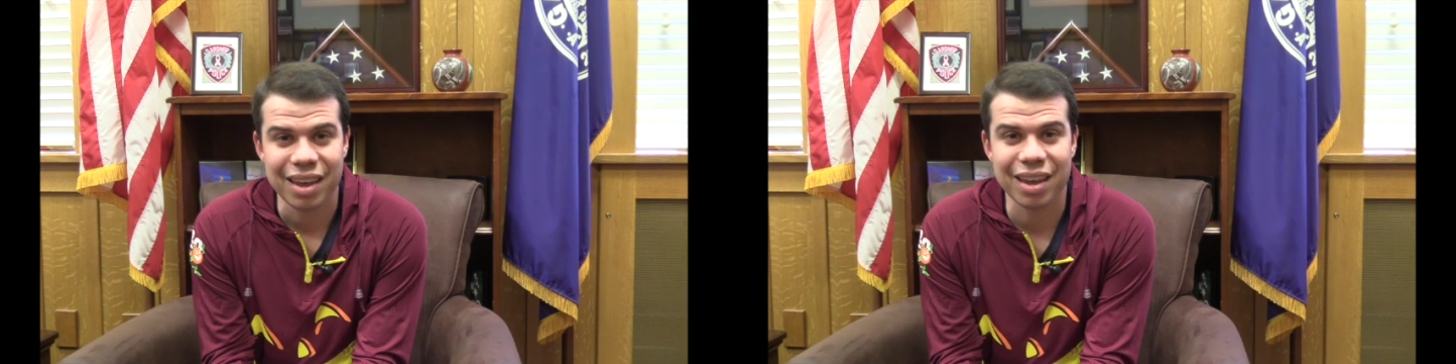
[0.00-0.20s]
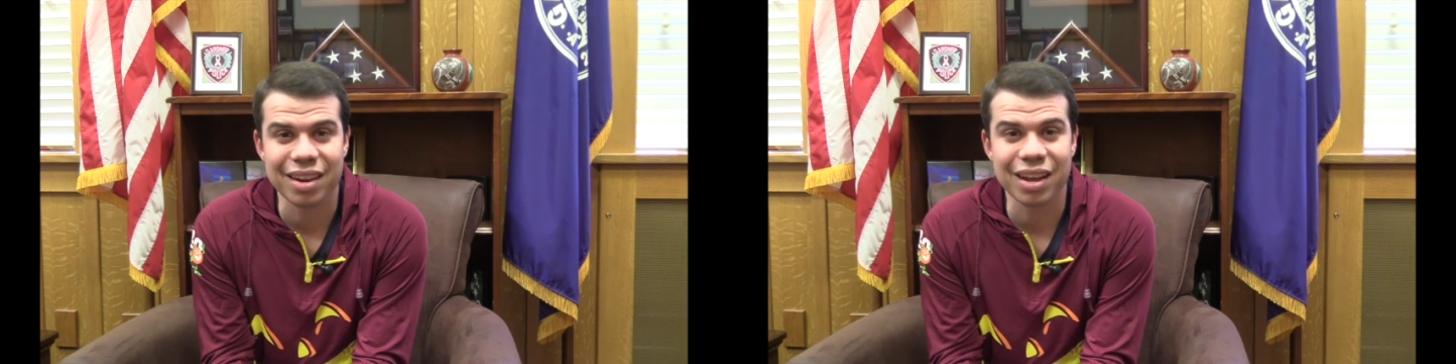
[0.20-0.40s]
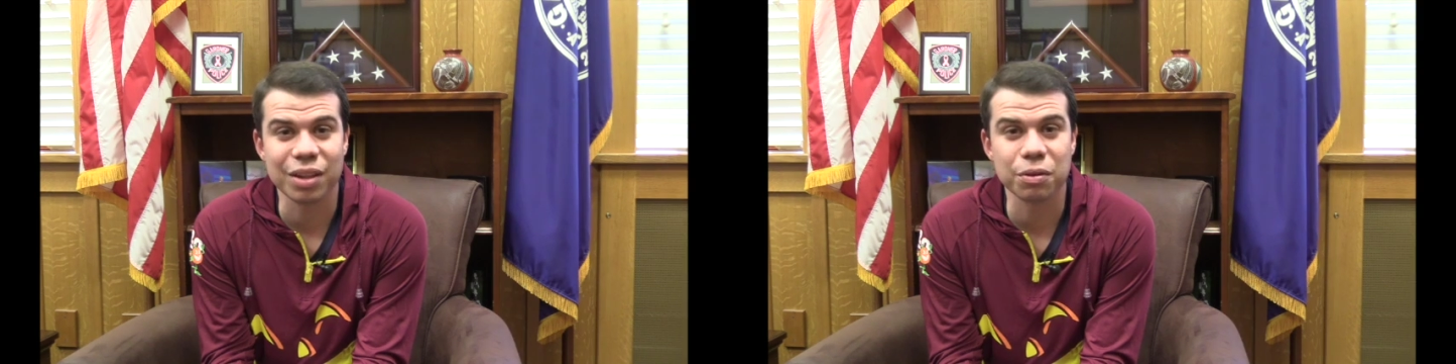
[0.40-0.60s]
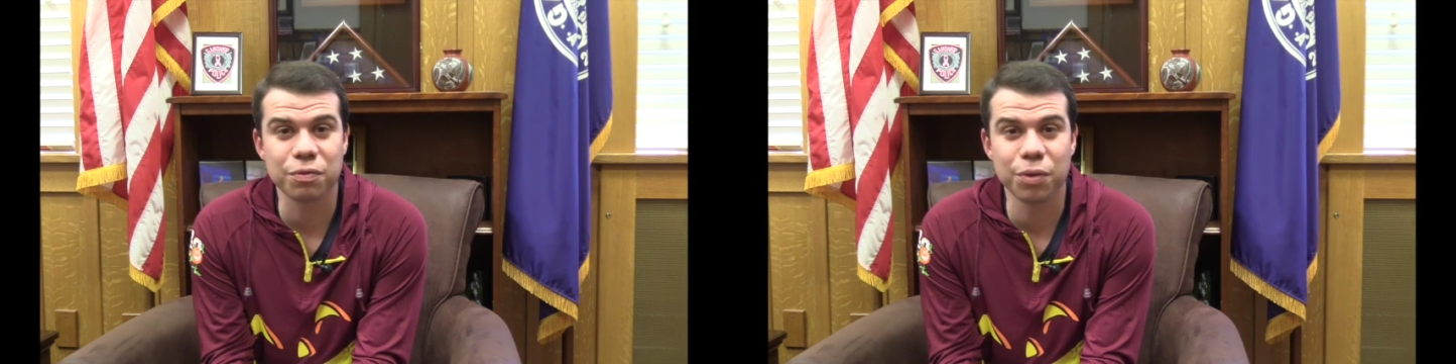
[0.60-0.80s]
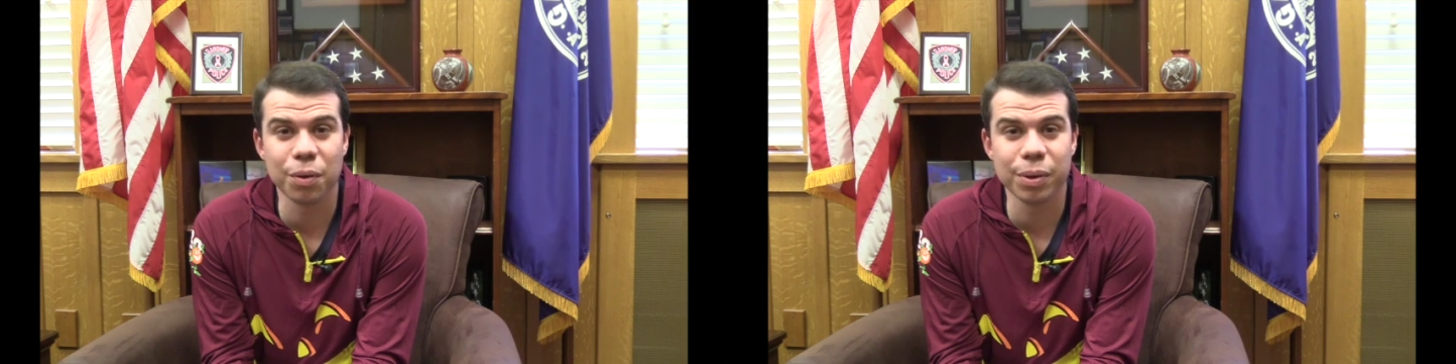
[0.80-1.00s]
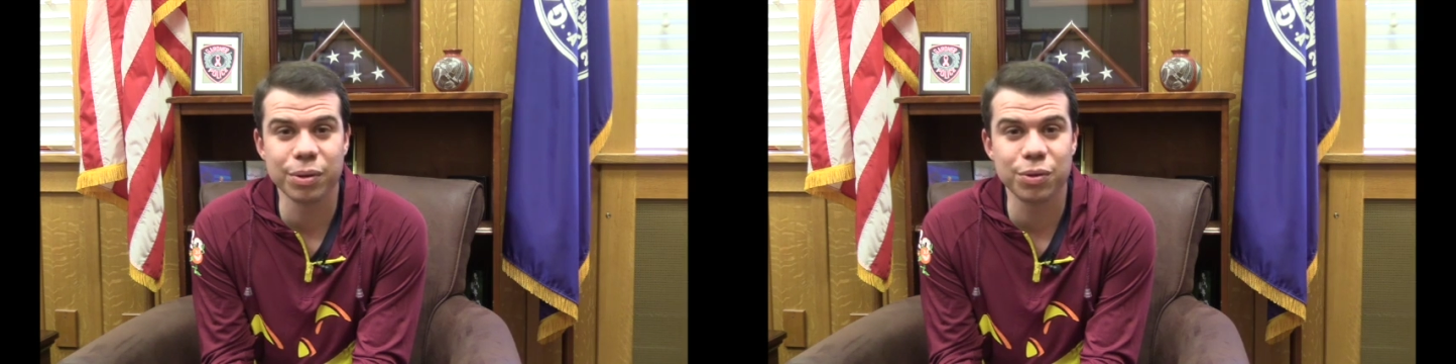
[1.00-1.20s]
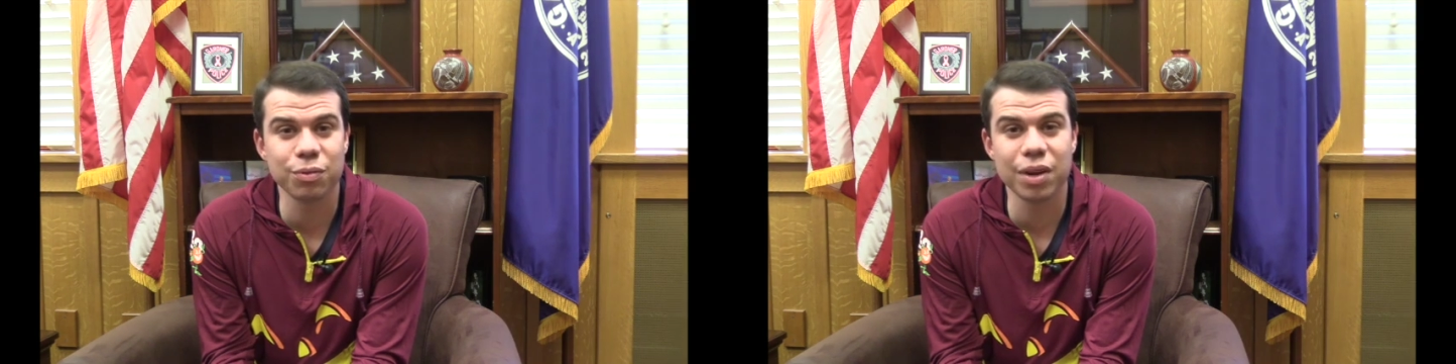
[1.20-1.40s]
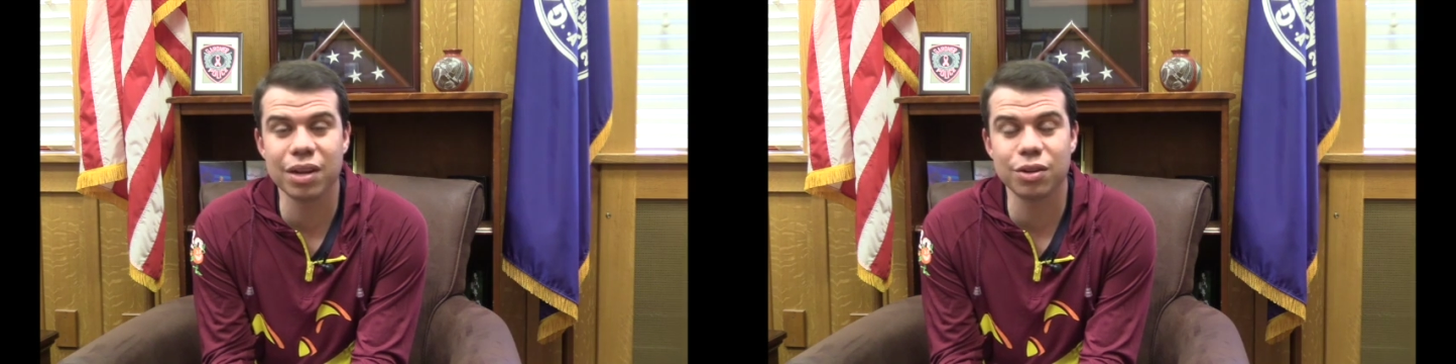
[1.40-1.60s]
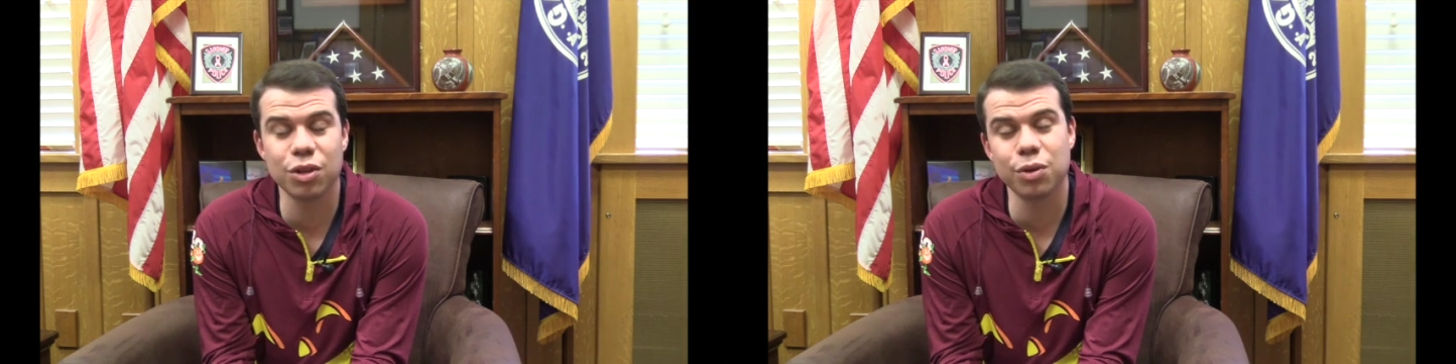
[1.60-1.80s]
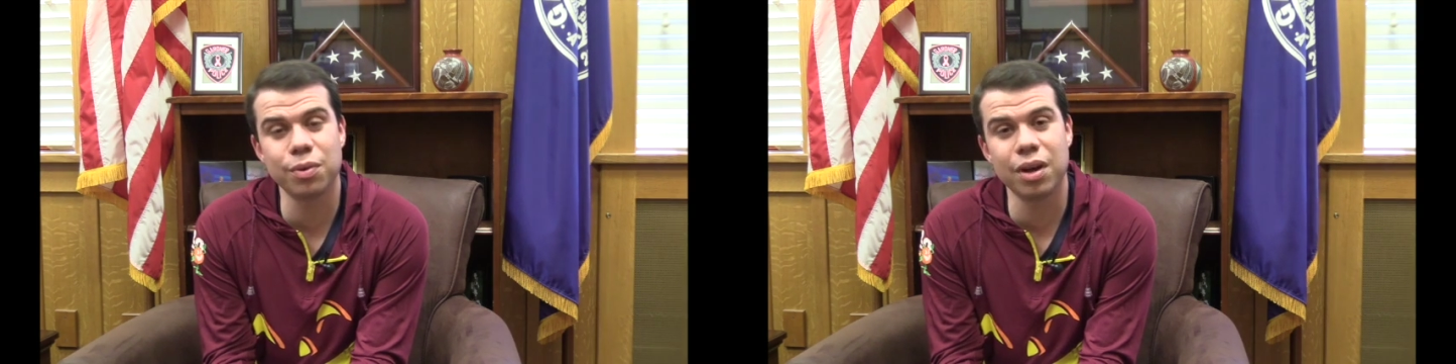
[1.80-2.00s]
and I look forward to reading
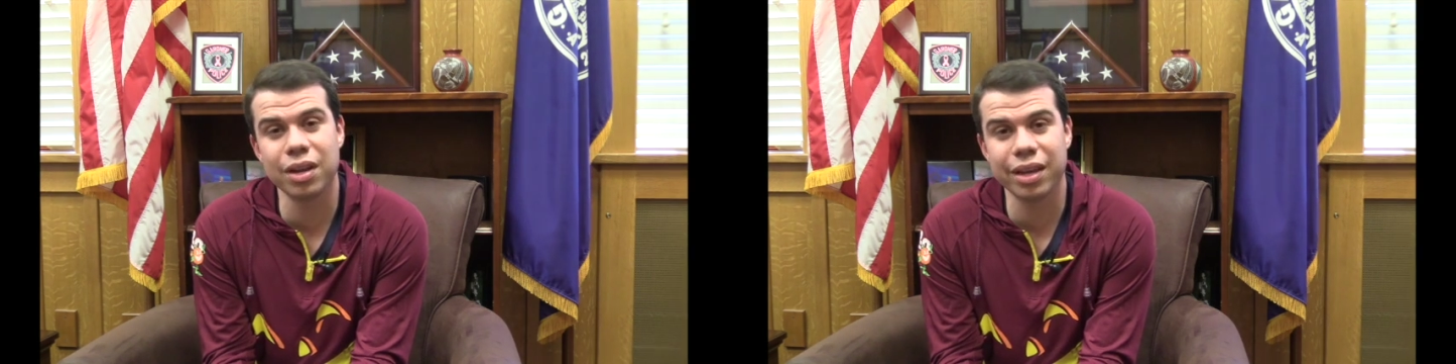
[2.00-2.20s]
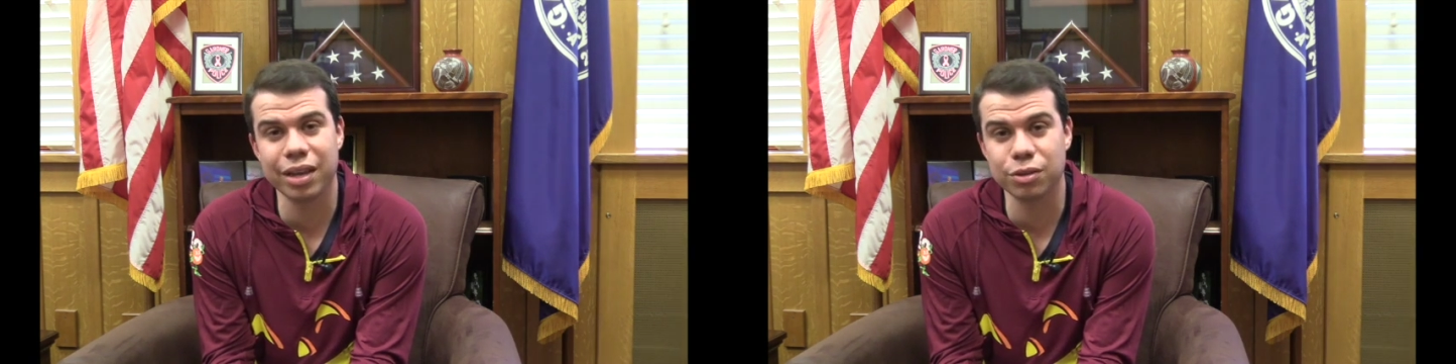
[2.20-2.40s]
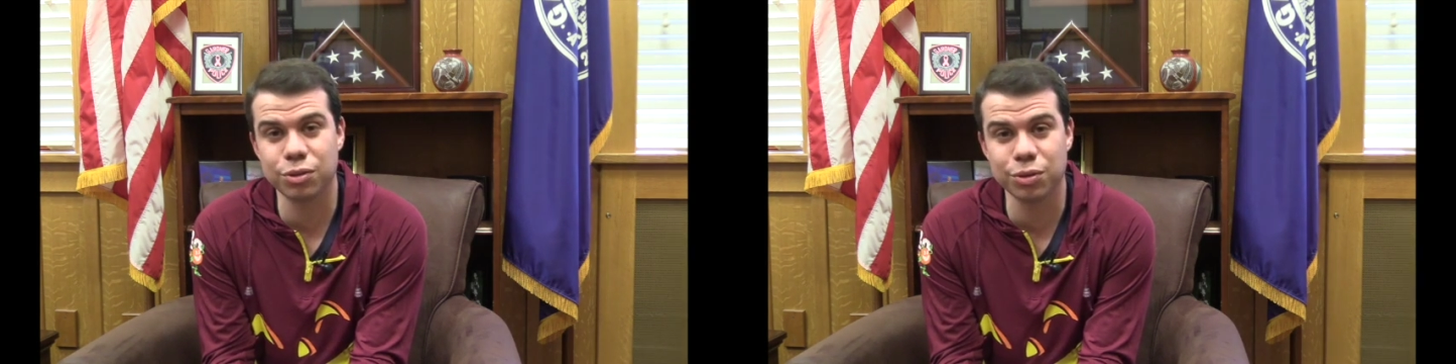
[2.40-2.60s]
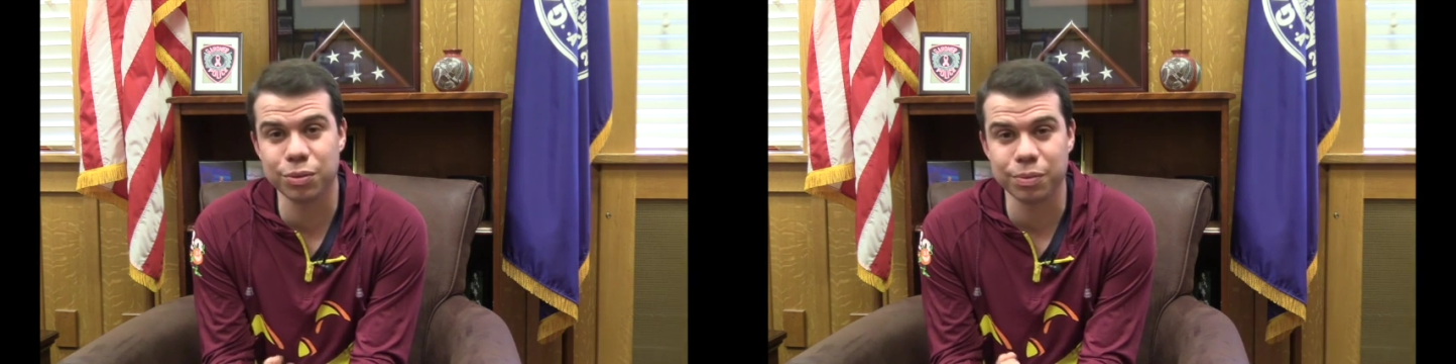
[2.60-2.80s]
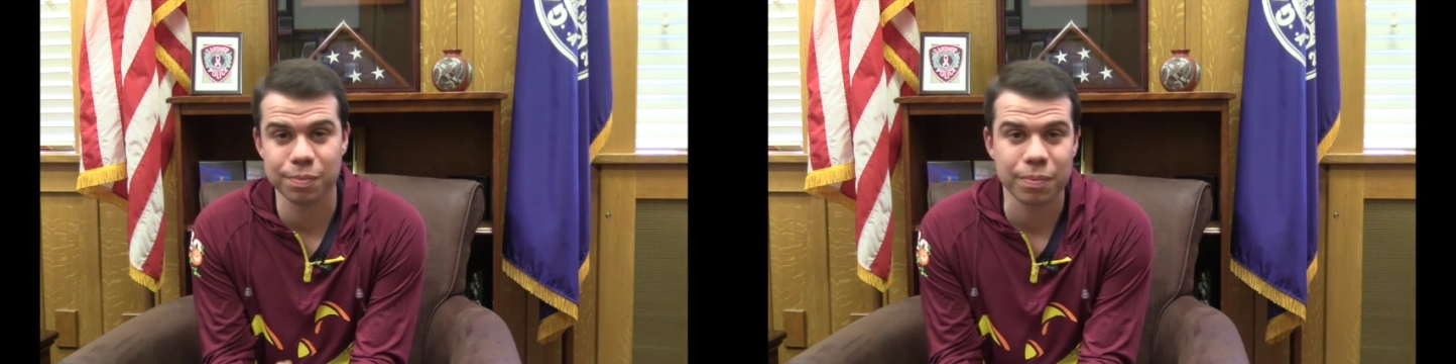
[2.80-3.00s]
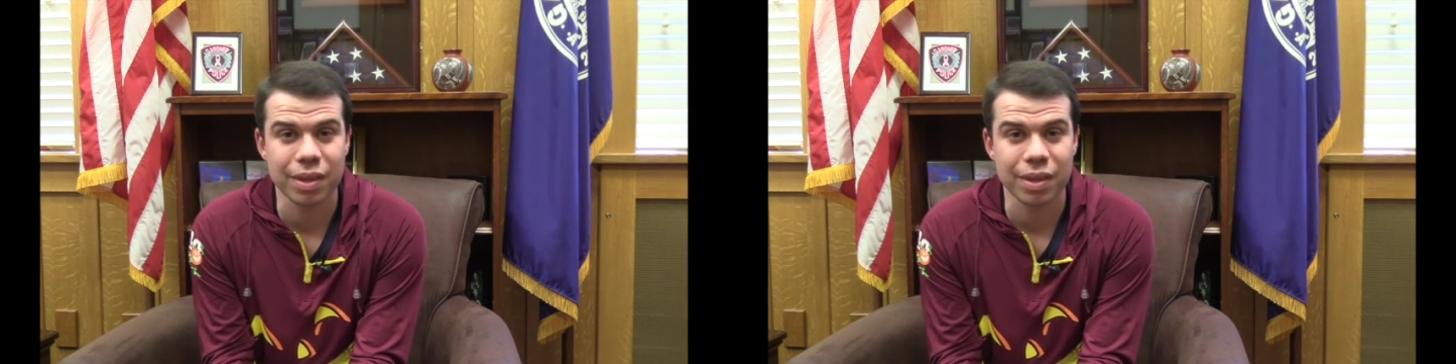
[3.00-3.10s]
to you all again soon.